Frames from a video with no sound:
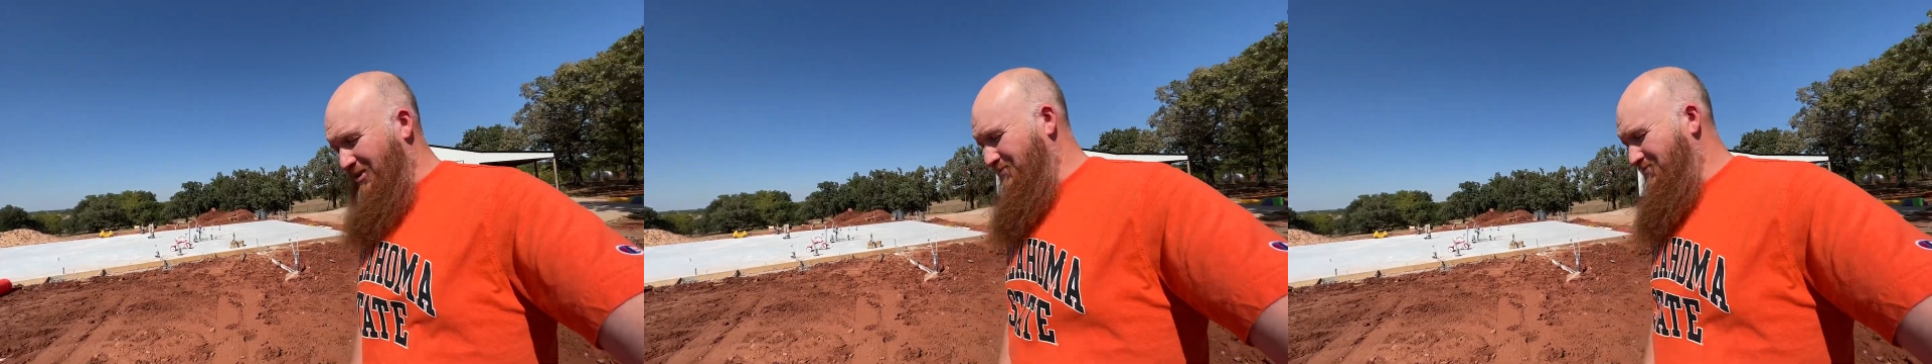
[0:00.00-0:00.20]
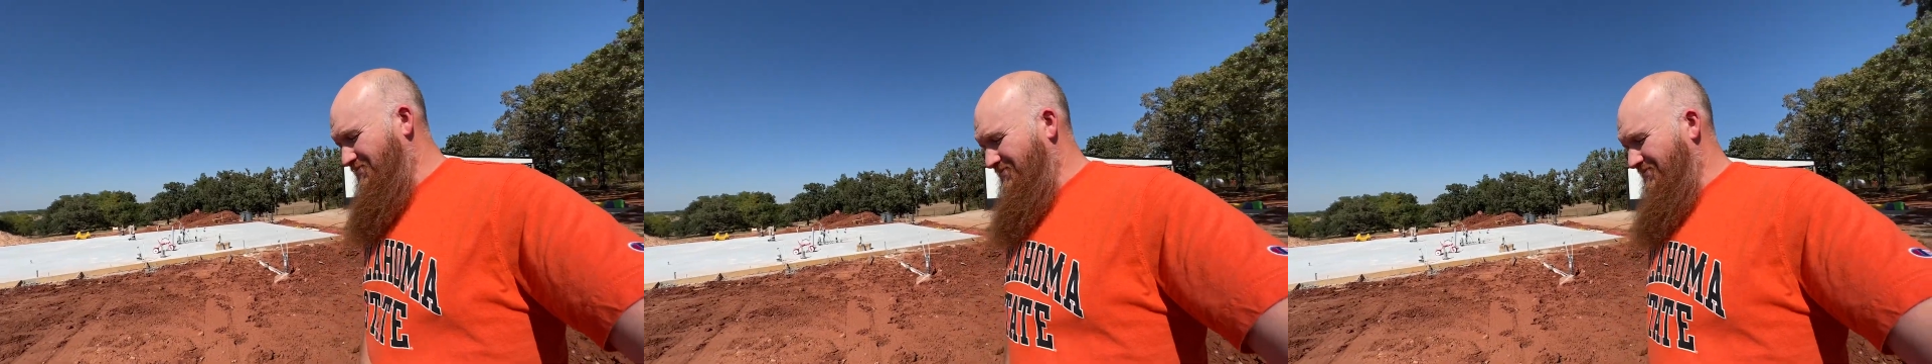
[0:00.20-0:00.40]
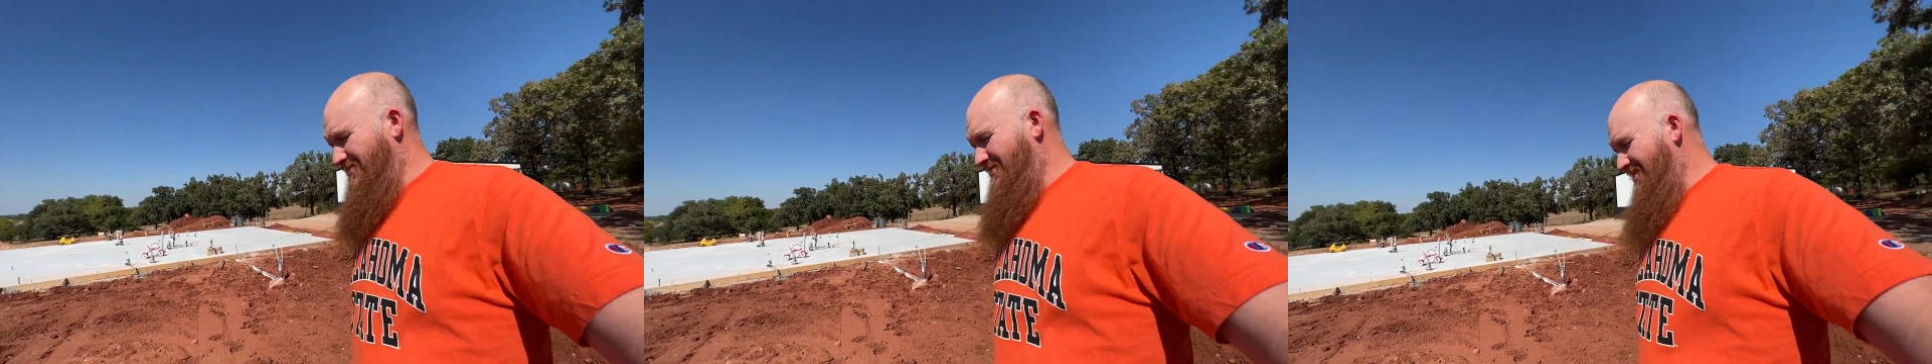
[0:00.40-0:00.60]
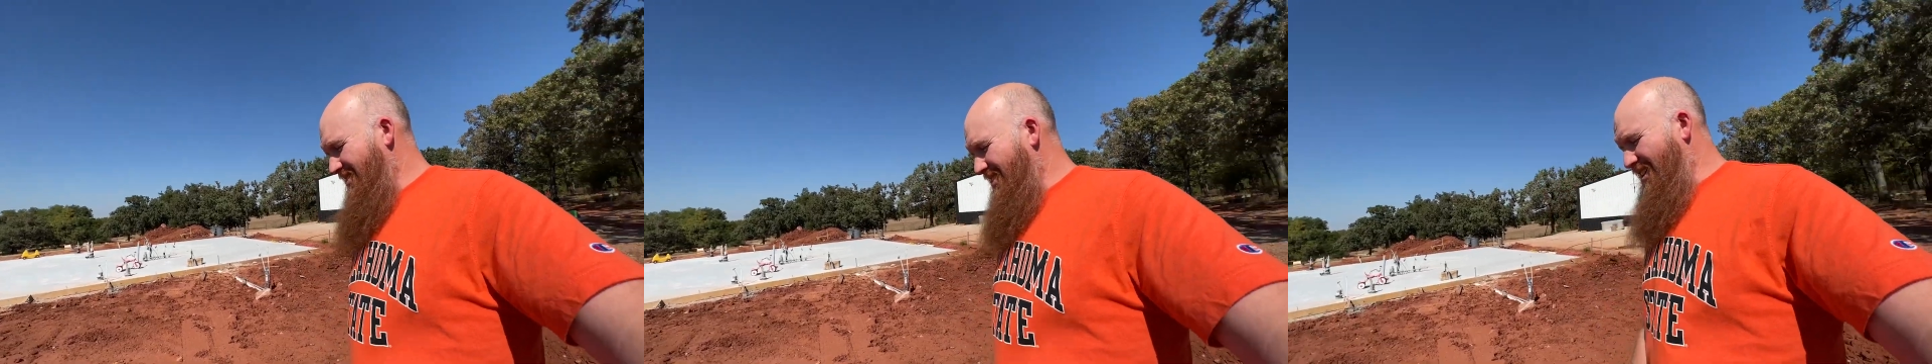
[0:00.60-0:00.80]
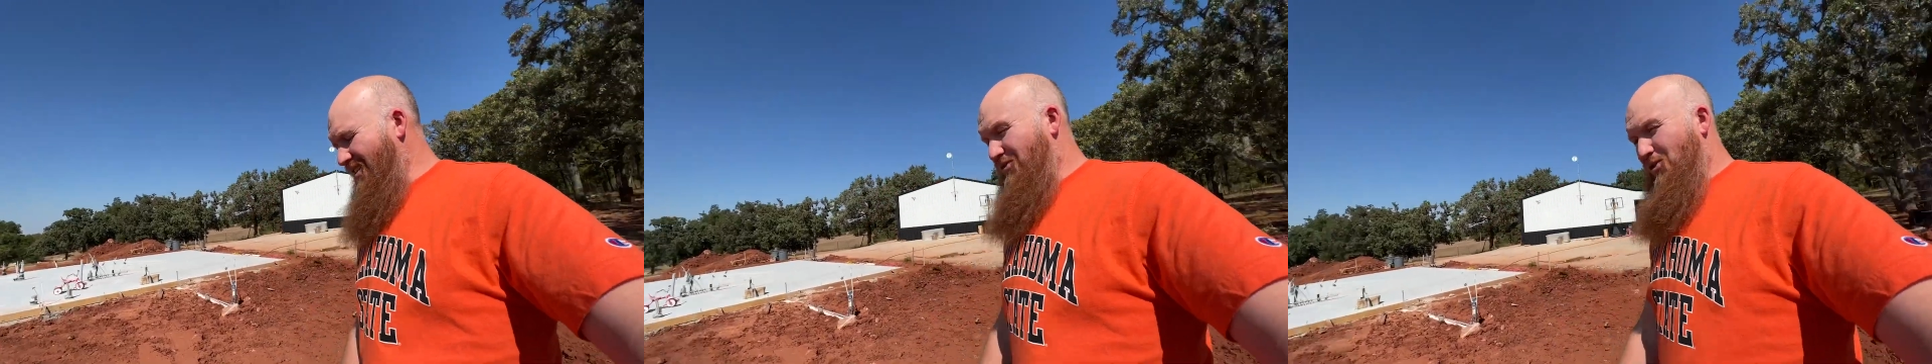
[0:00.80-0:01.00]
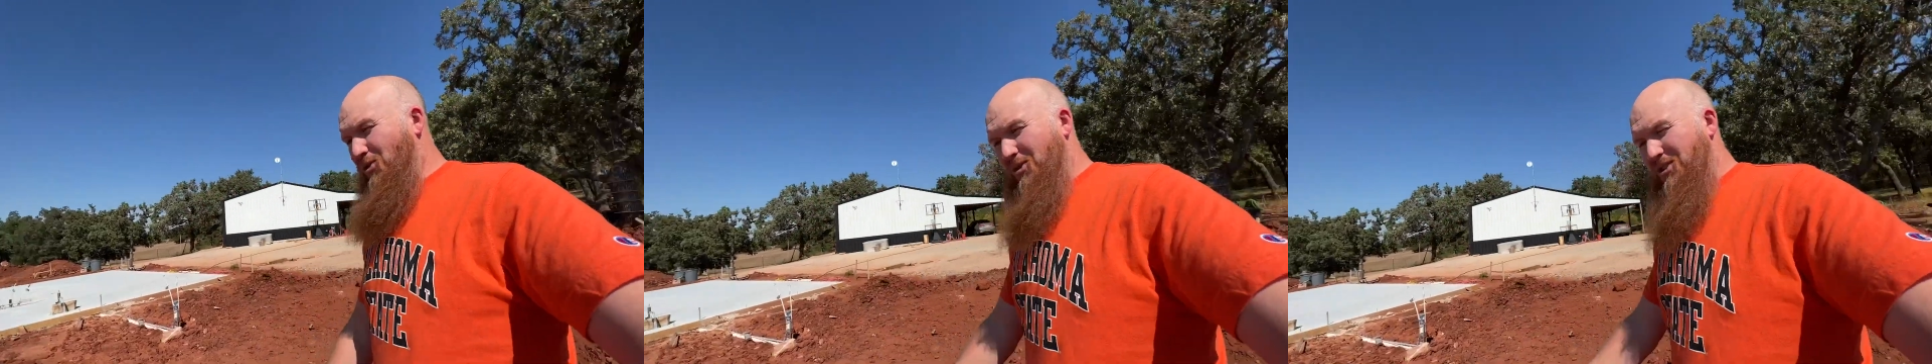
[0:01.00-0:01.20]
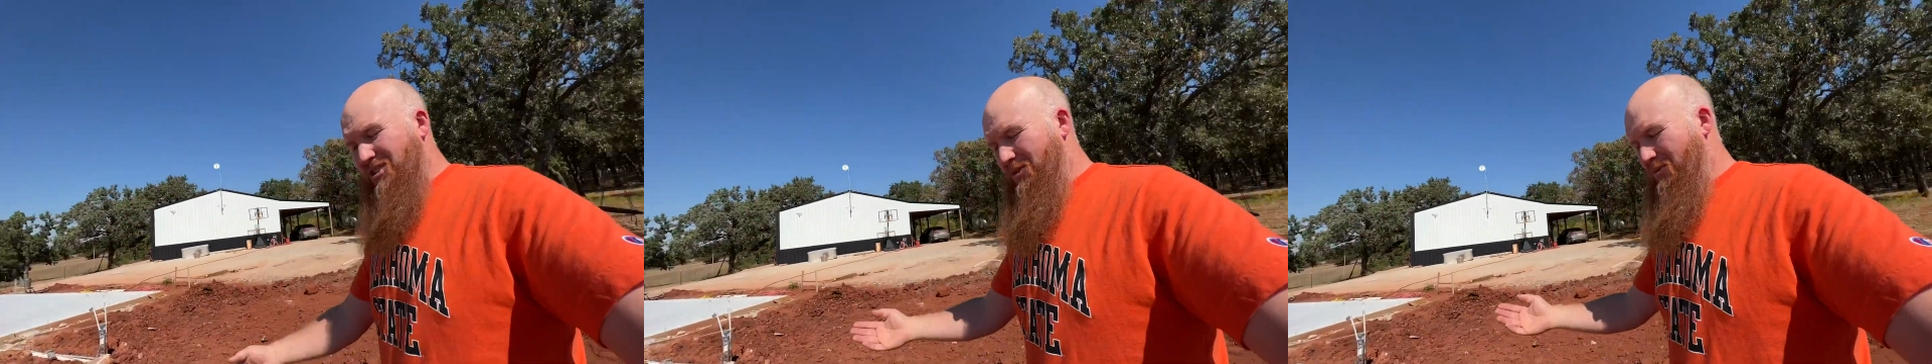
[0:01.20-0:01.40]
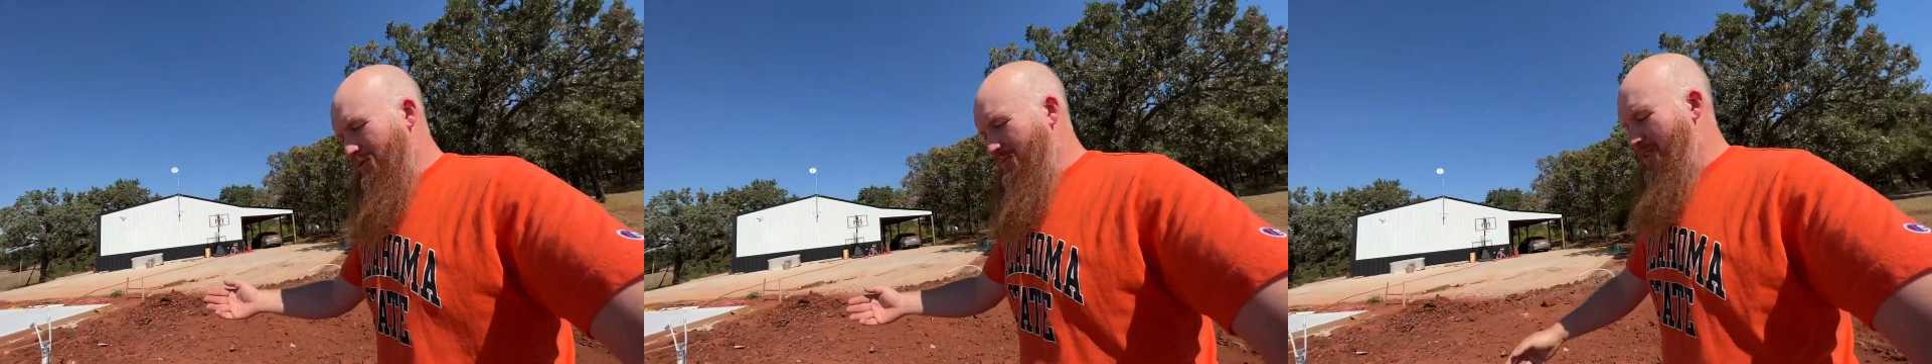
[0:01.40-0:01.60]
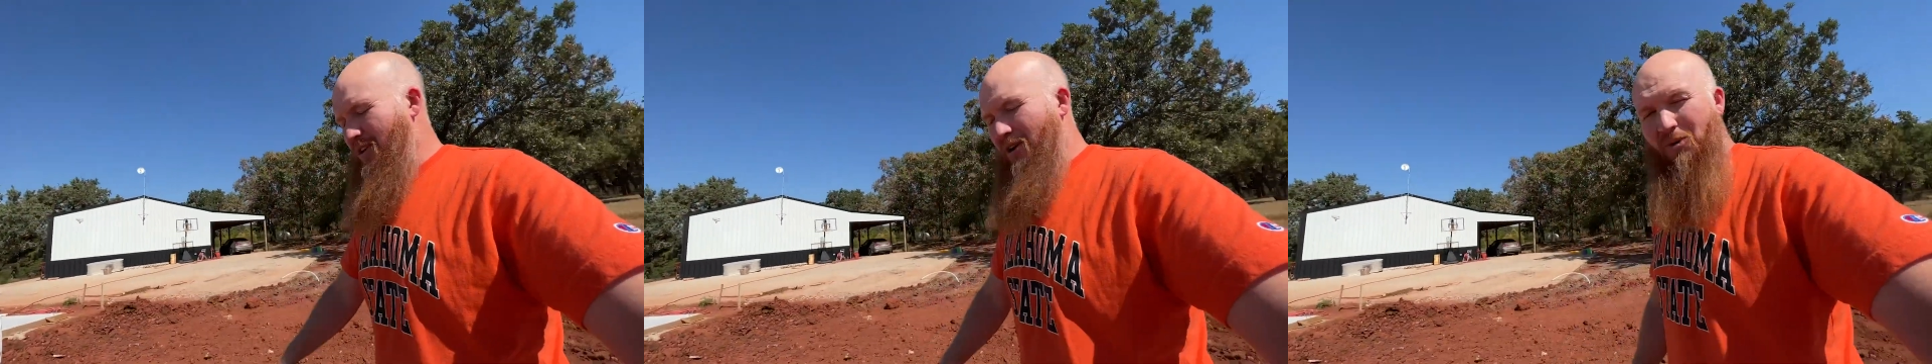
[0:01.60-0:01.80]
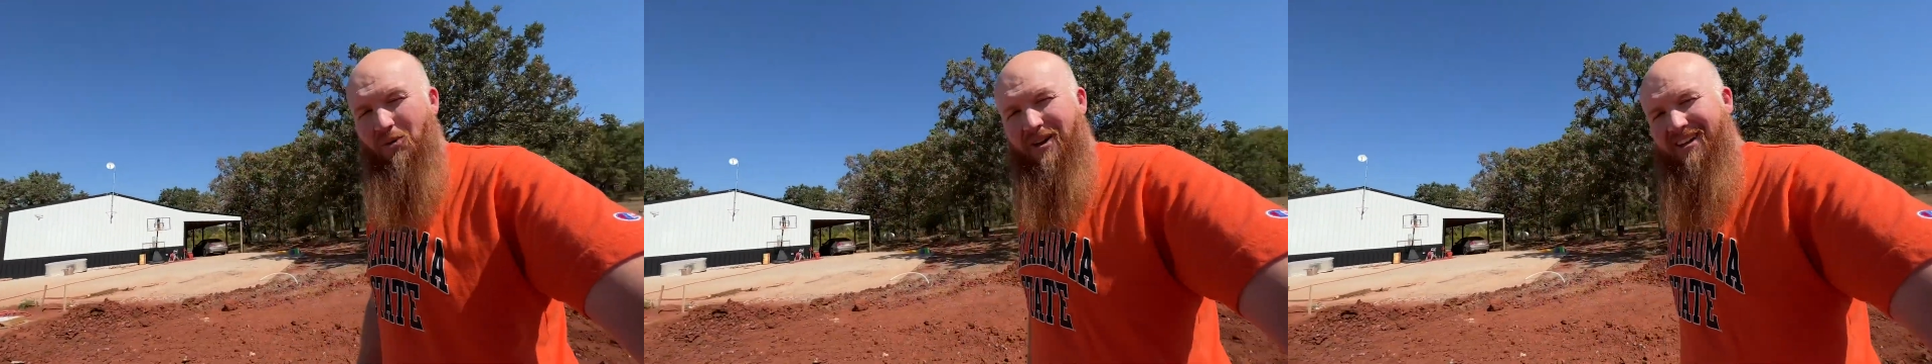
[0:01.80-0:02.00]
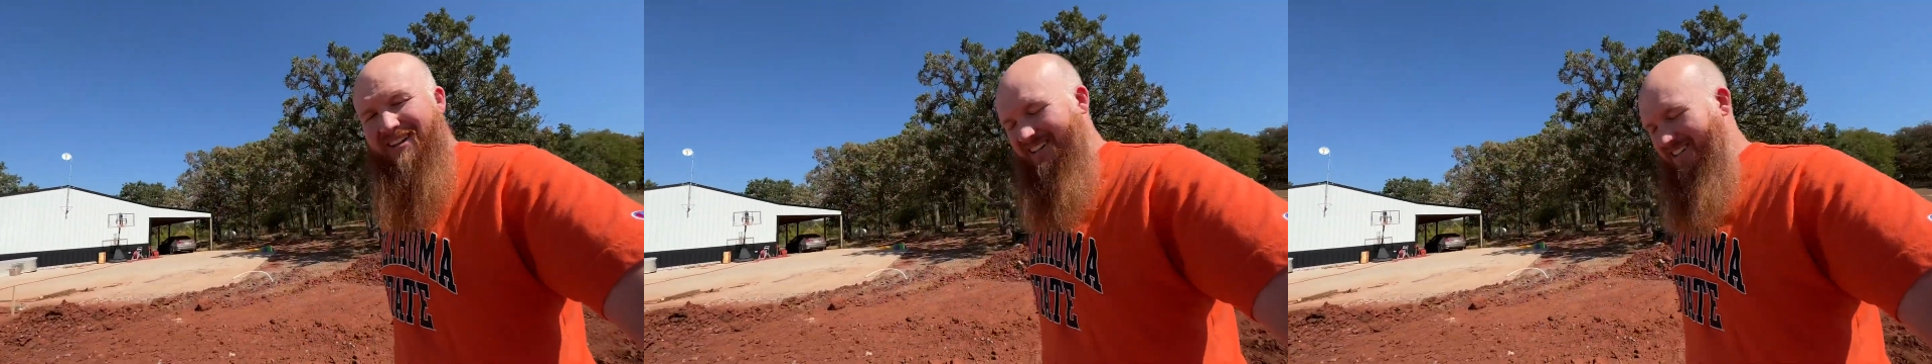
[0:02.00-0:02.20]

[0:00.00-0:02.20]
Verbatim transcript: Of course, there would be no wind,